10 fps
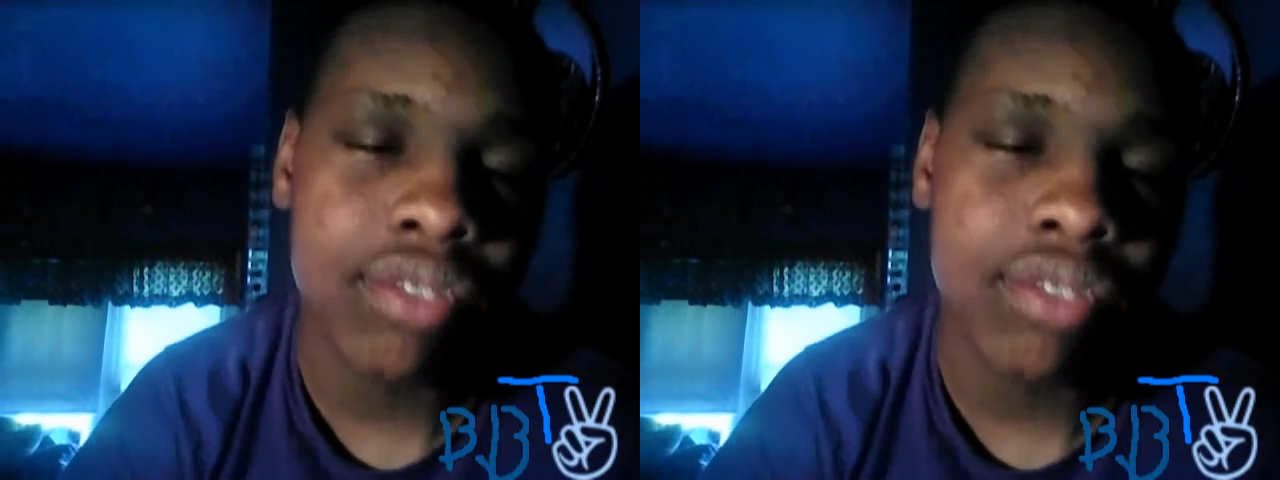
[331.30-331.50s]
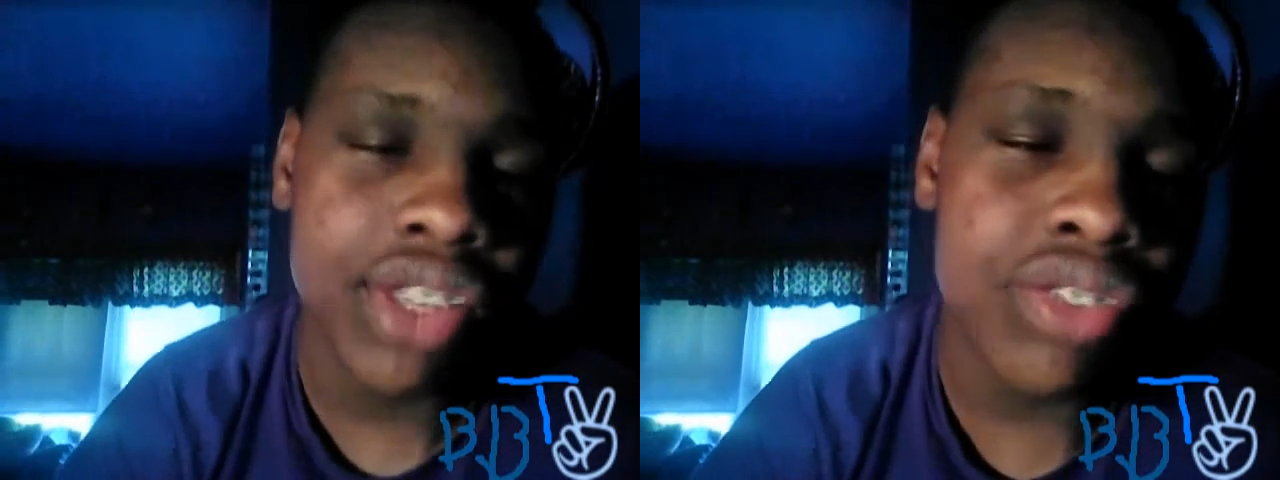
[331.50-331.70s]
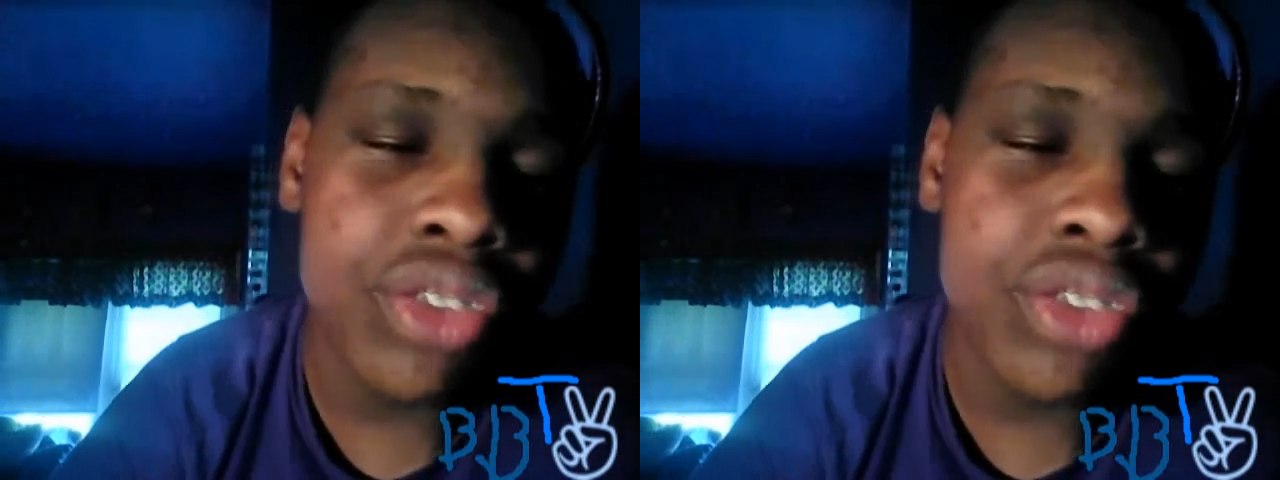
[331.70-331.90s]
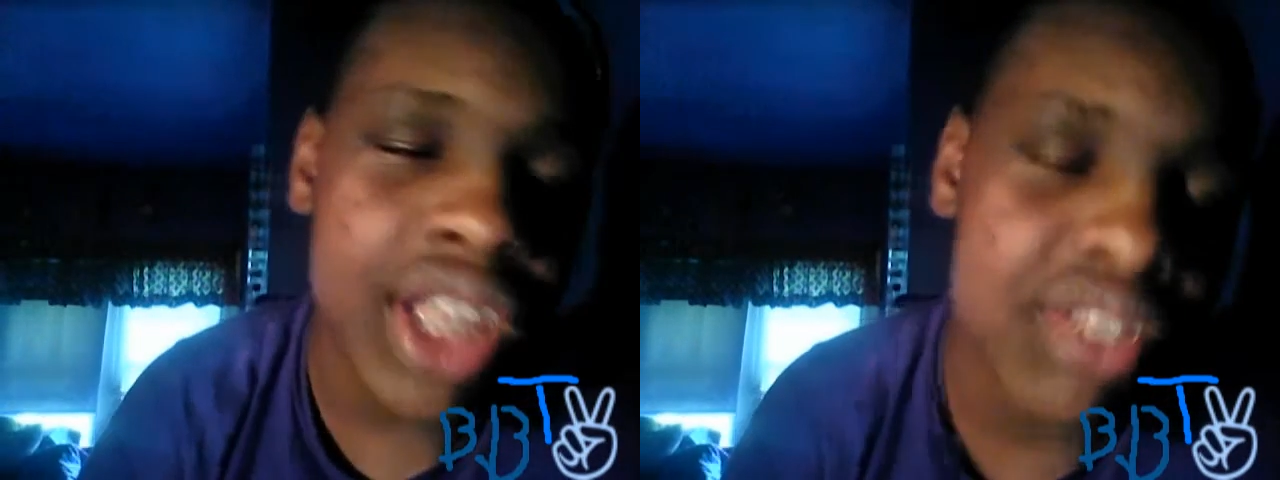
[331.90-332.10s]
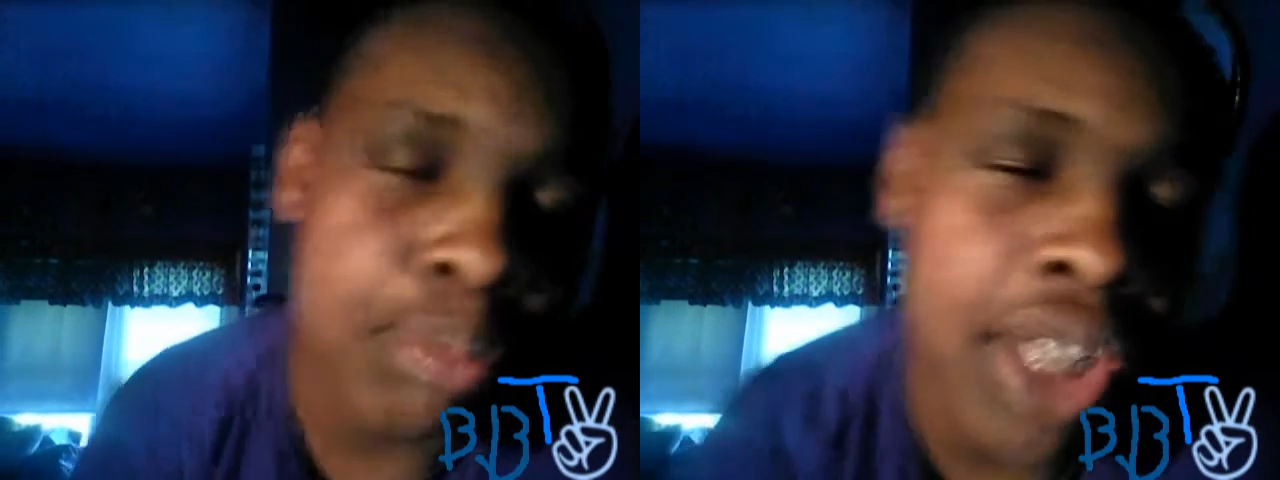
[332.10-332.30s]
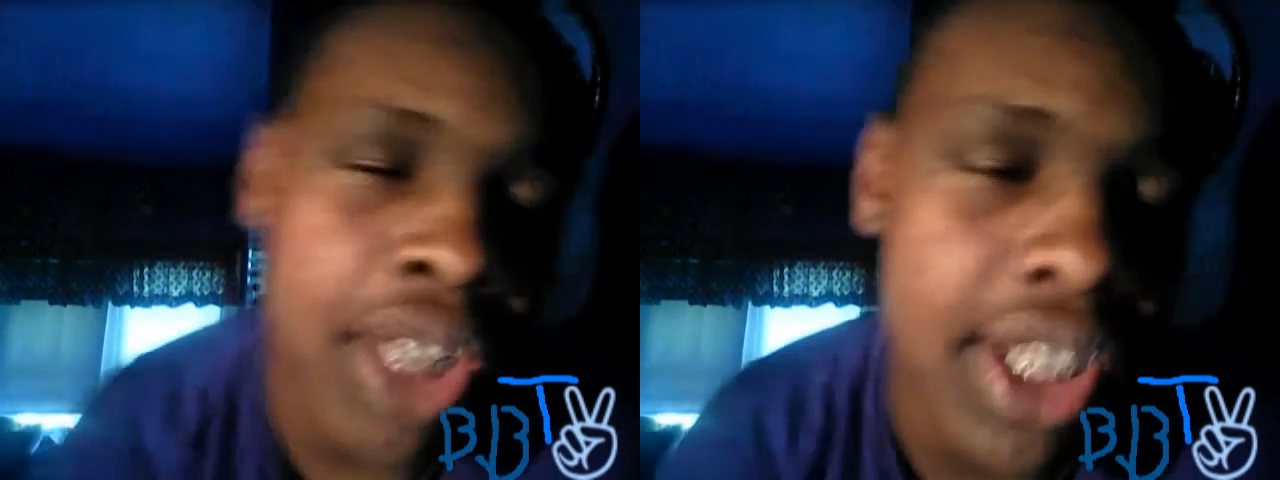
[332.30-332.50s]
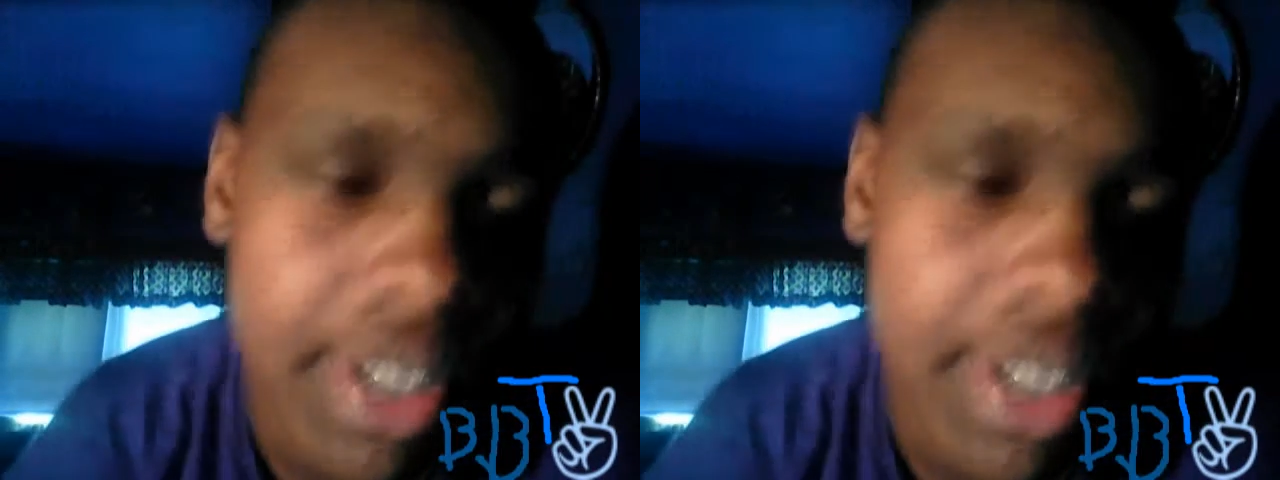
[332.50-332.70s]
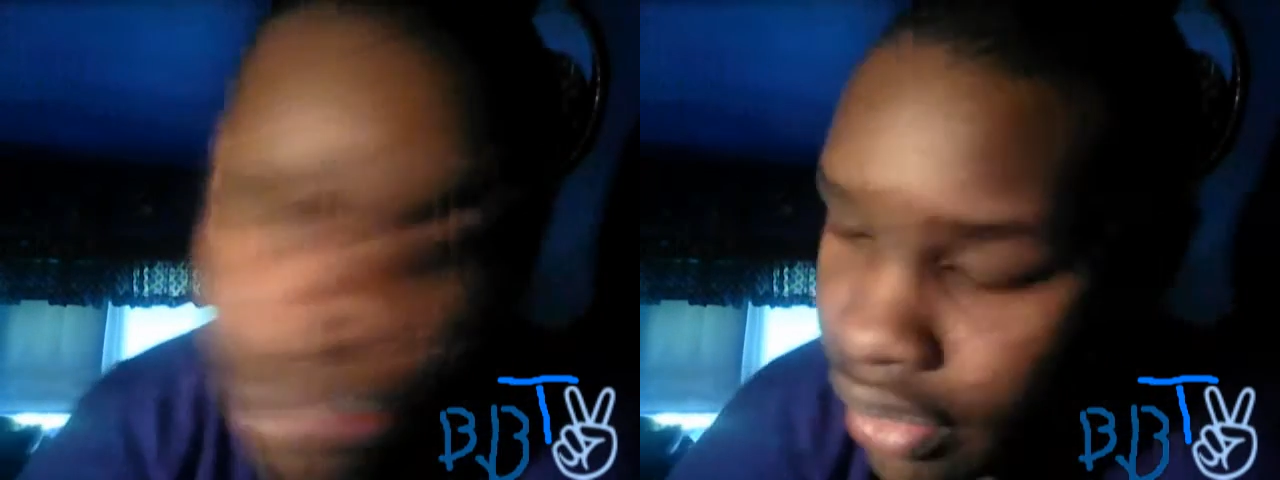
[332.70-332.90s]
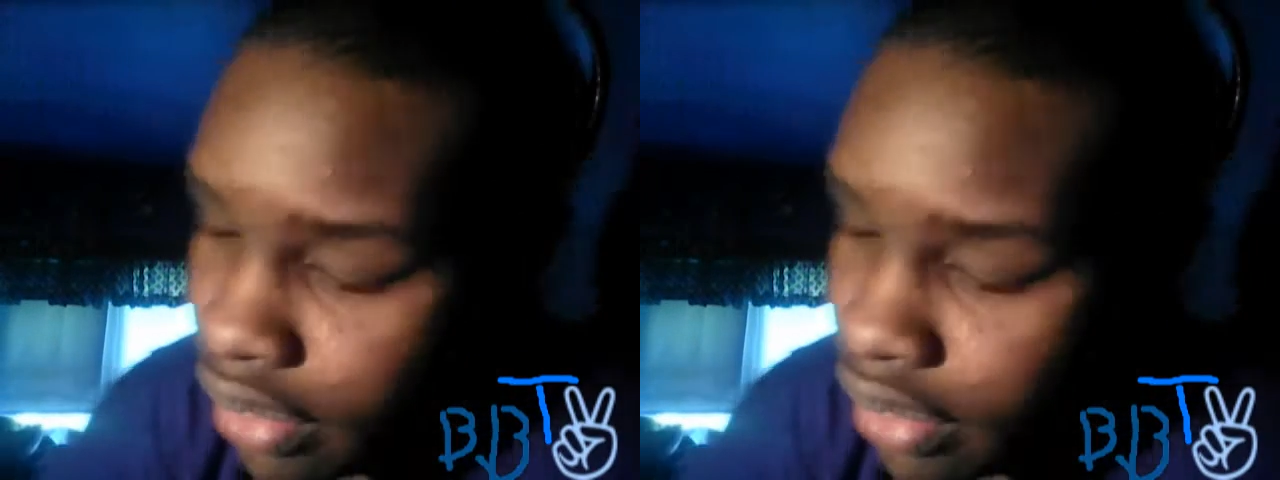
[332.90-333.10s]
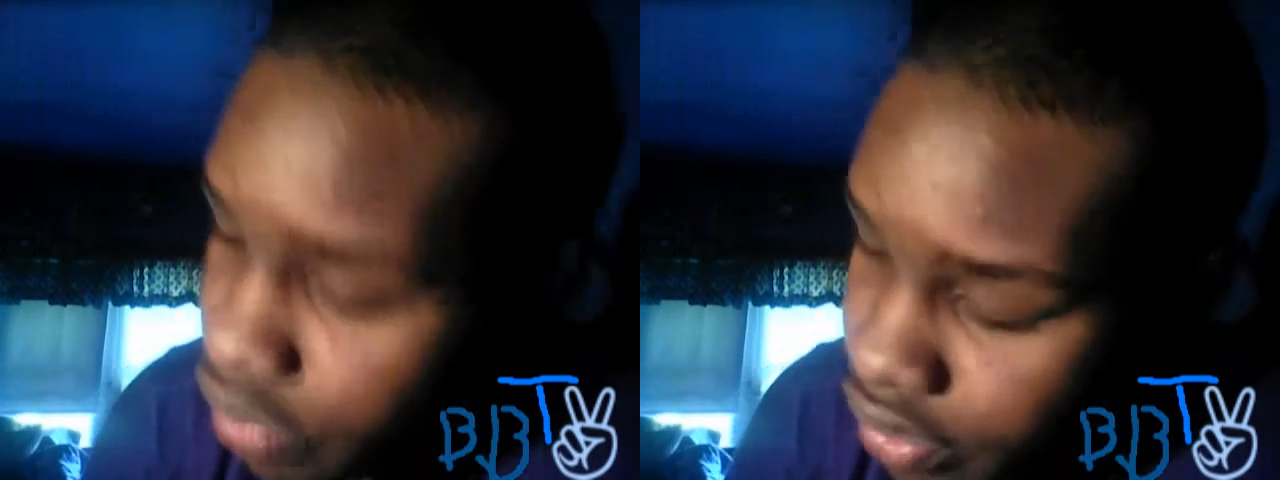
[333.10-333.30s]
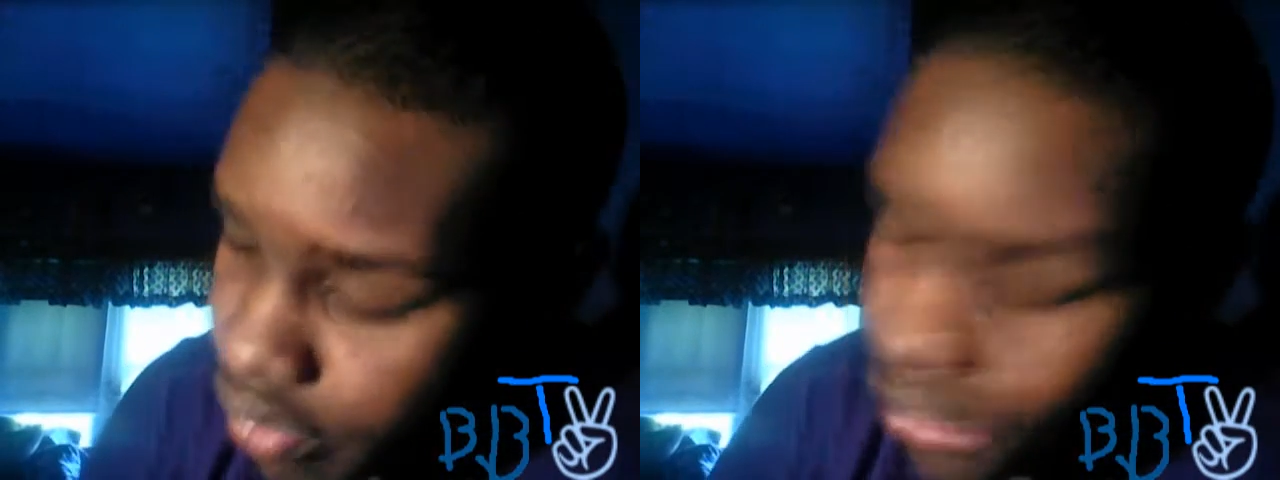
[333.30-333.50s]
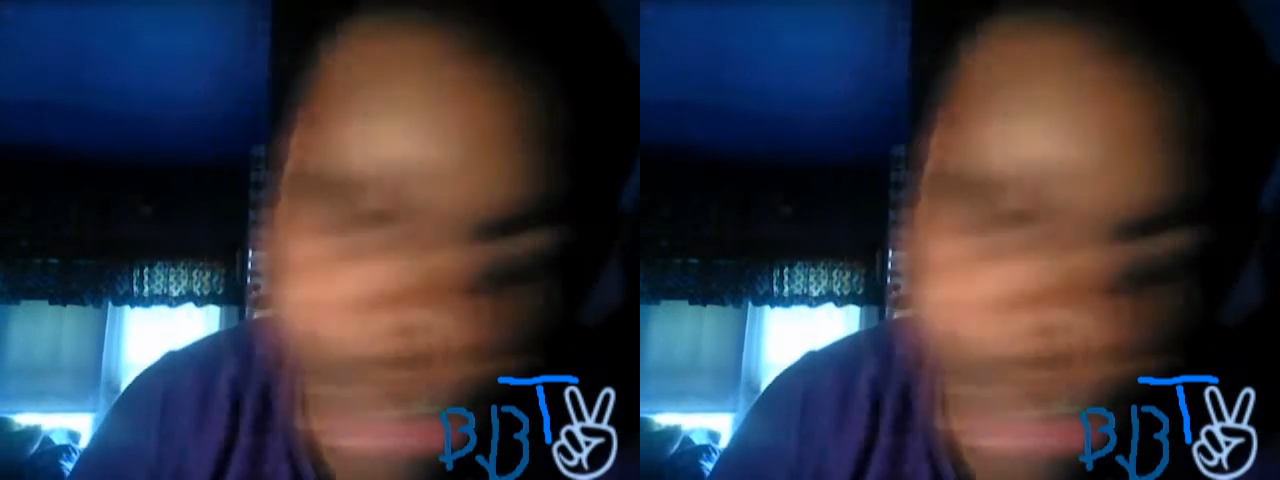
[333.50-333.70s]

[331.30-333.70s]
if you have to pay for